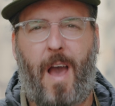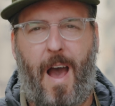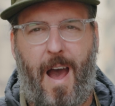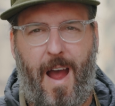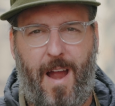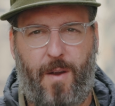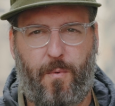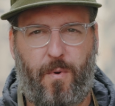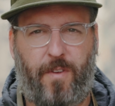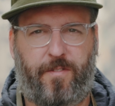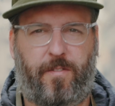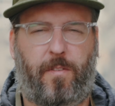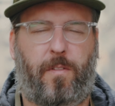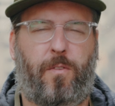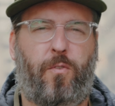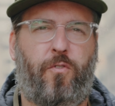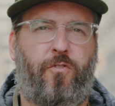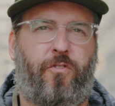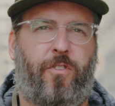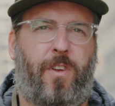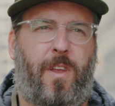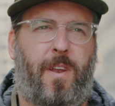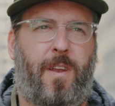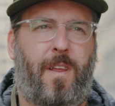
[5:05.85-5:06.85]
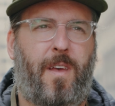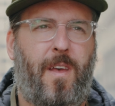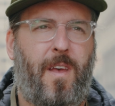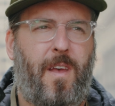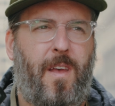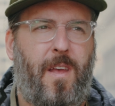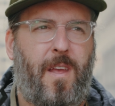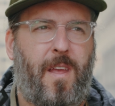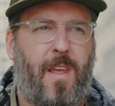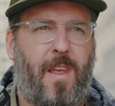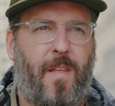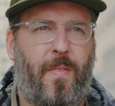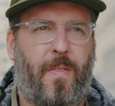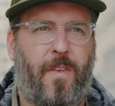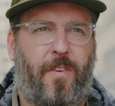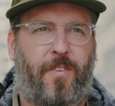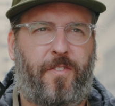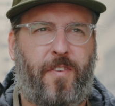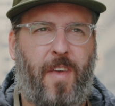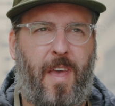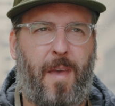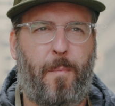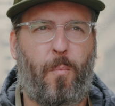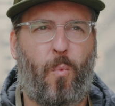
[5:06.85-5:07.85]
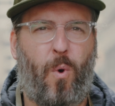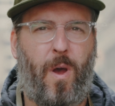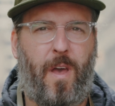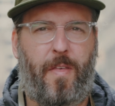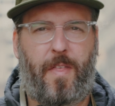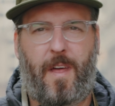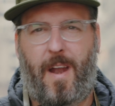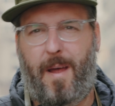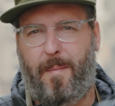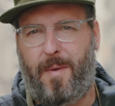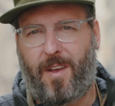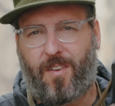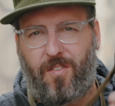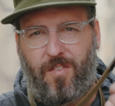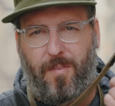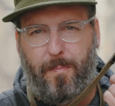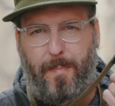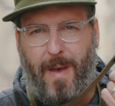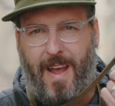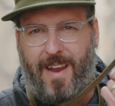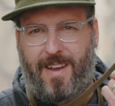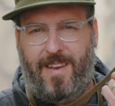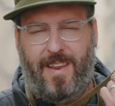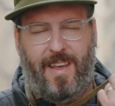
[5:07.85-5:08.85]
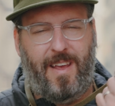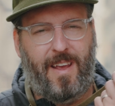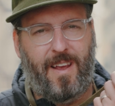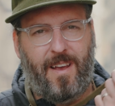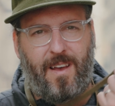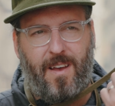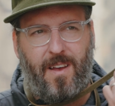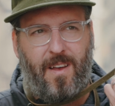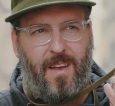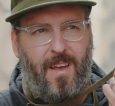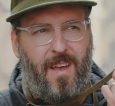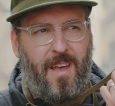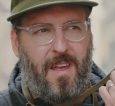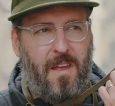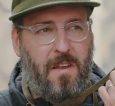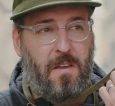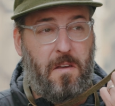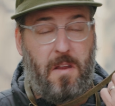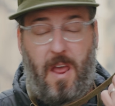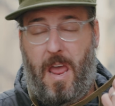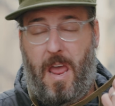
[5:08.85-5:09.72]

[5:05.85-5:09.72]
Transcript: high resolution in the same way that I'm expecting an